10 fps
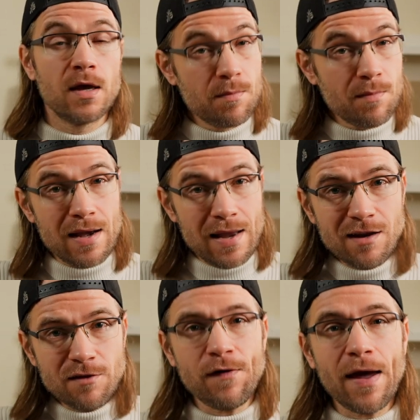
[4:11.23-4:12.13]
In my
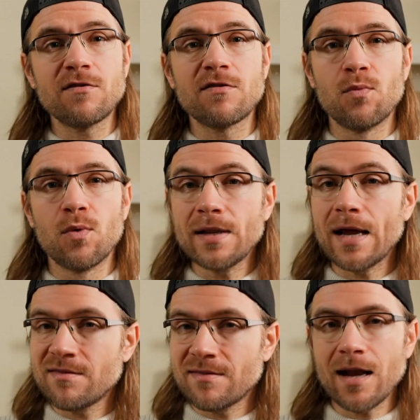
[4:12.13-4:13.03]
latest fantasy world,
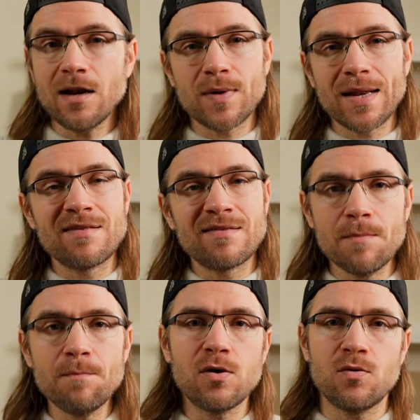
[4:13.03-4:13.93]
I started with a
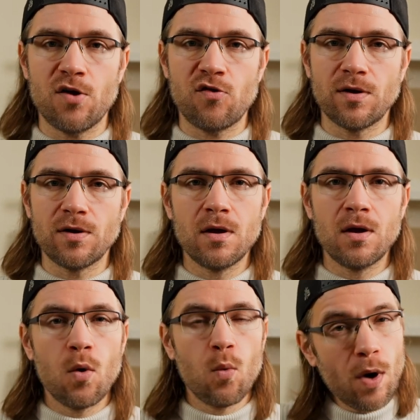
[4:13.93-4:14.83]
simple question.
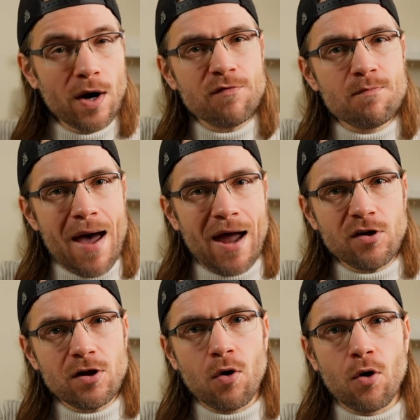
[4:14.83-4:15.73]
What if
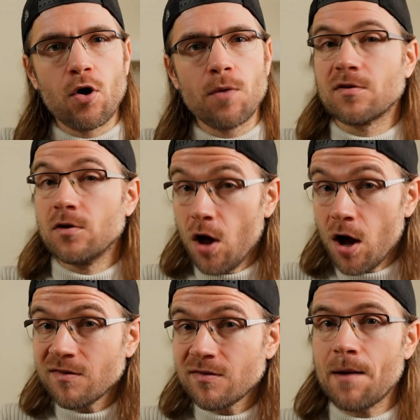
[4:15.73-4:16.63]
magical herbs
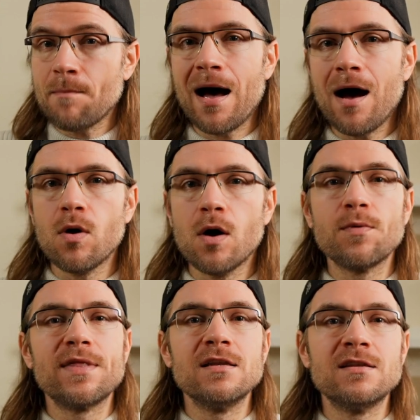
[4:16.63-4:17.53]
lost their power
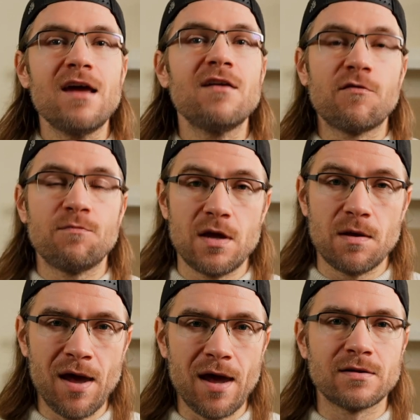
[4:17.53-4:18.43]
within days of being
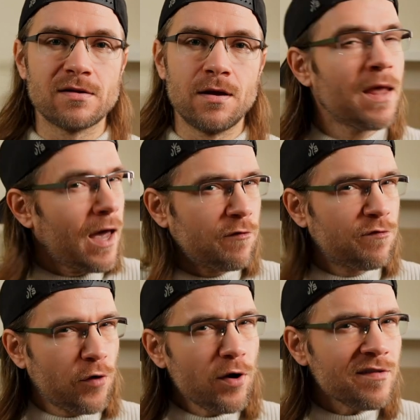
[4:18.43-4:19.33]
picked? At
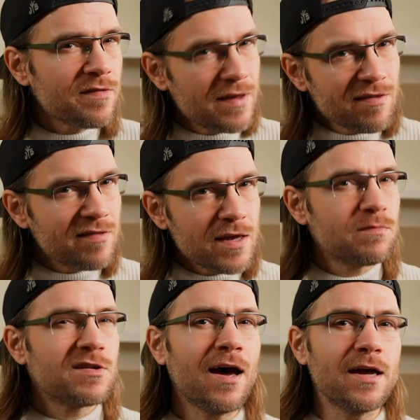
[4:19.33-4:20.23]
first, this
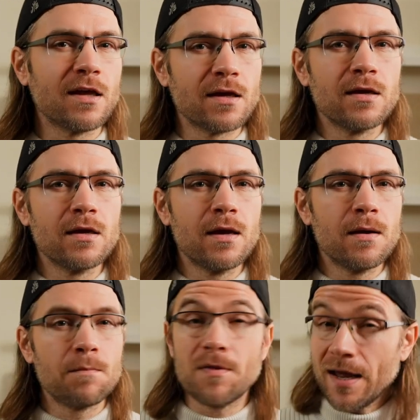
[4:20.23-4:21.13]
seemed tiny,
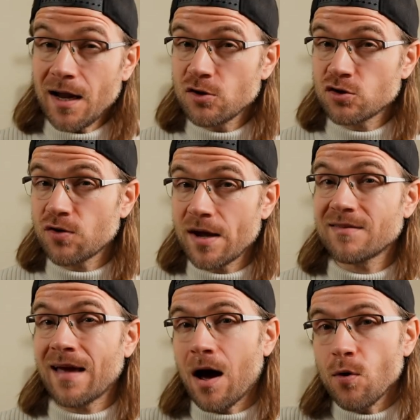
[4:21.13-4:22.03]
but then I
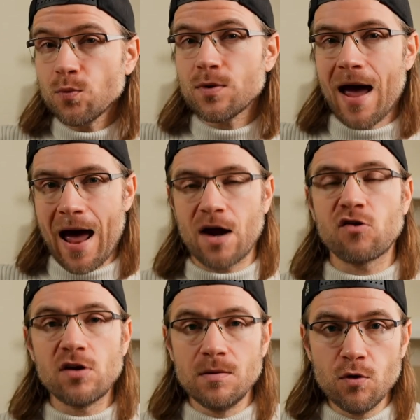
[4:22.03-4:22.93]
traced how it would
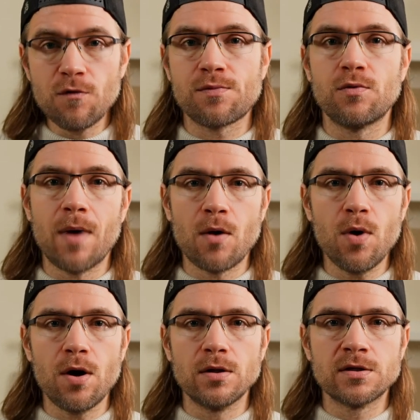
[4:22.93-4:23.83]
actually move through my
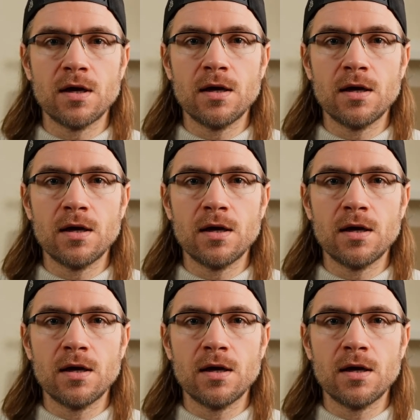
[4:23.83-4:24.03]
world.